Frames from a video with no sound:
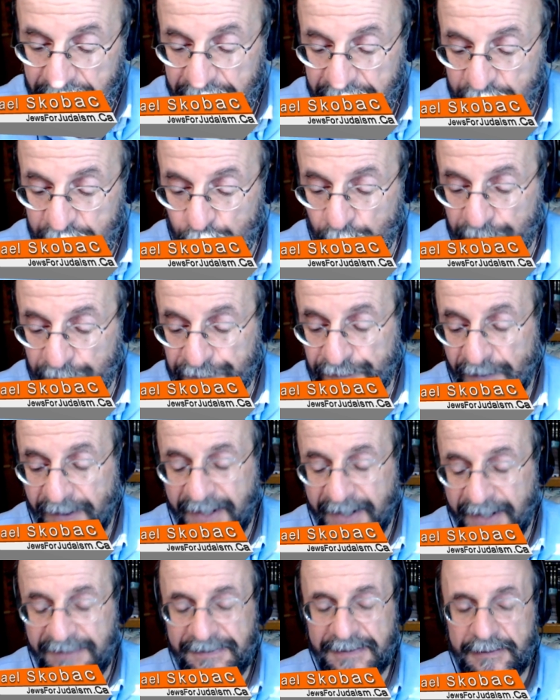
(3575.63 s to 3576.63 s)
you will
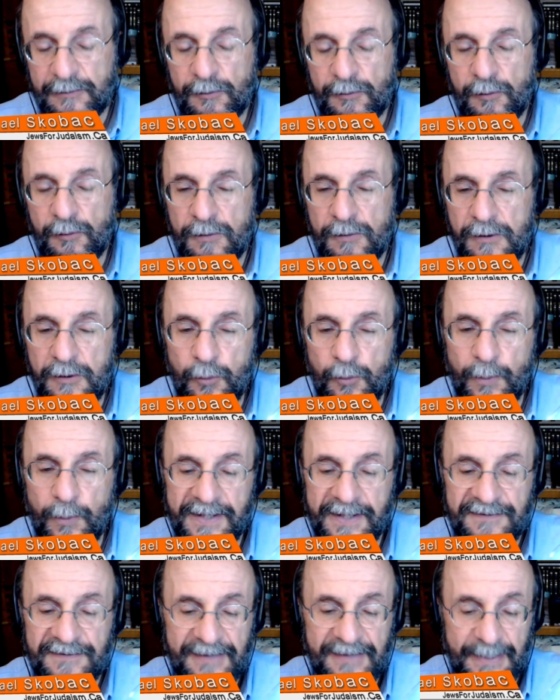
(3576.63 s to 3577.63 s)
find that it
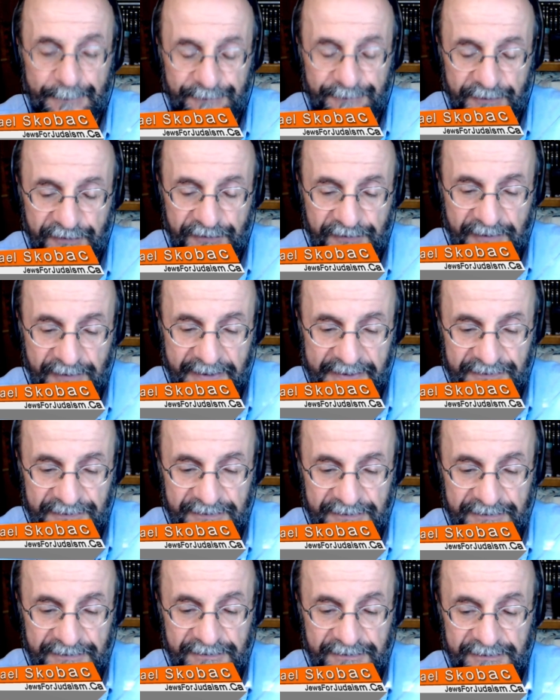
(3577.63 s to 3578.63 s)
always
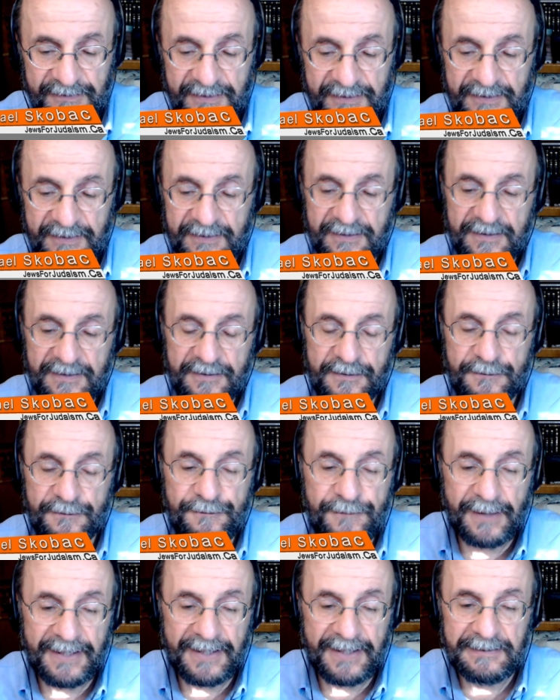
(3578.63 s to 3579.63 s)
emphasizes the
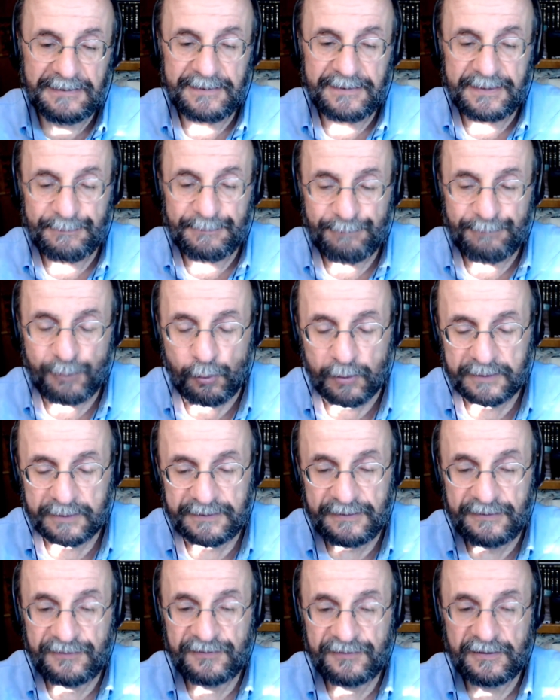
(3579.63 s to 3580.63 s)
vital
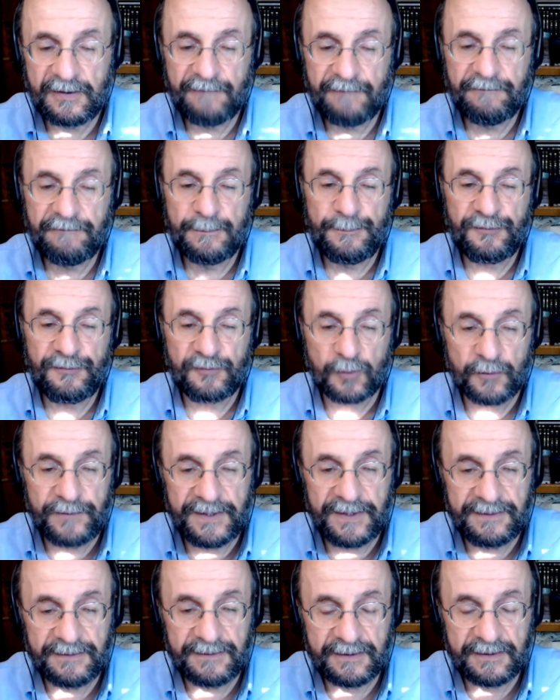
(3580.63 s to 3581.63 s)
importance of
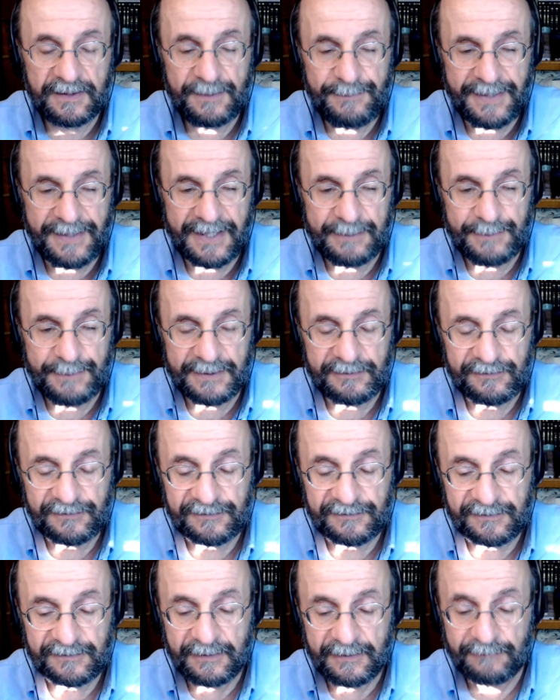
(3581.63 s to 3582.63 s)
observing the
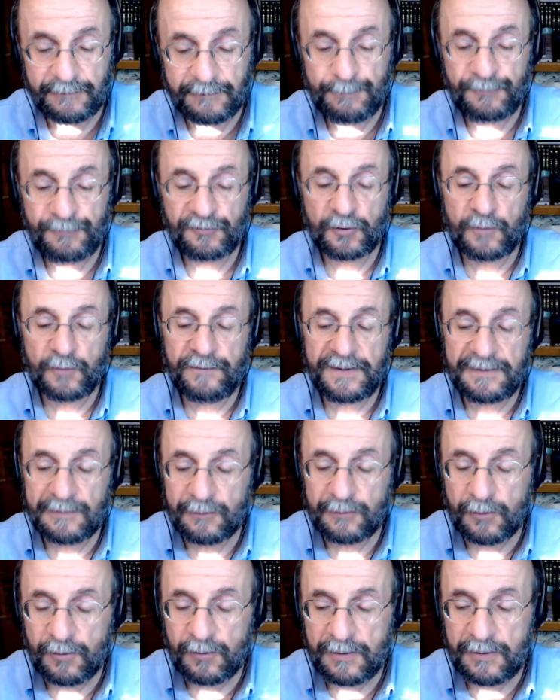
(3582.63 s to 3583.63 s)
commandments, of observing the
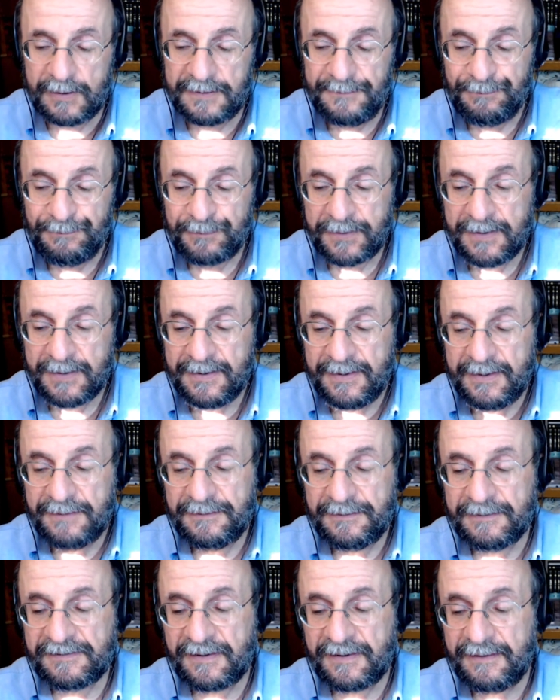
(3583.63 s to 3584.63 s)
law.
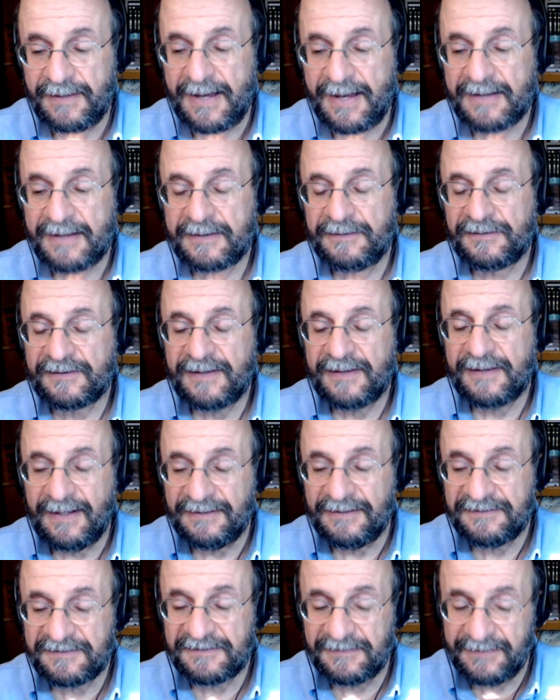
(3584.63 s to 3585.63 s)
The Tanakh is
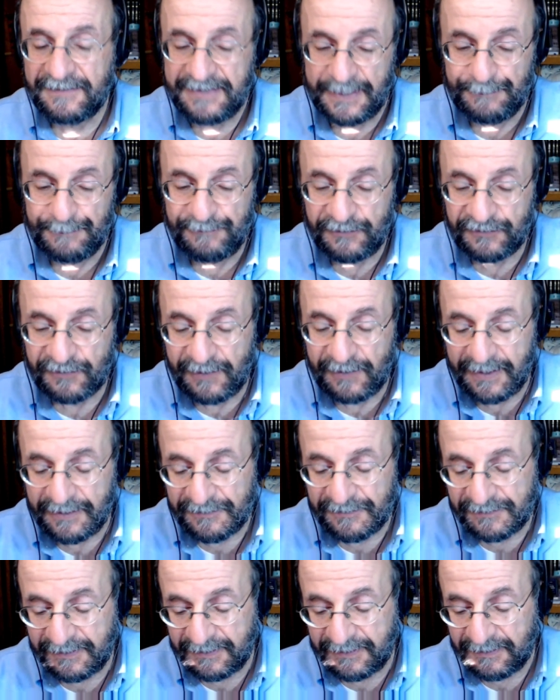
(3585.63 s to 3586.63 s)
constantly
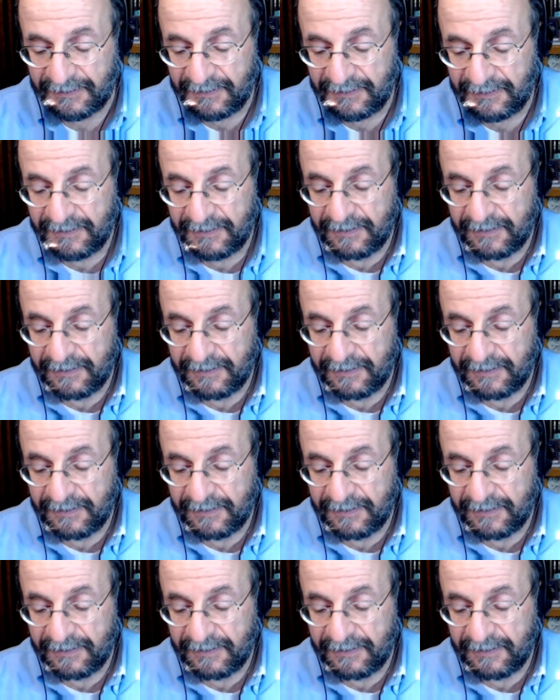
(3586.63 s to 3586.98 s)
emphasizing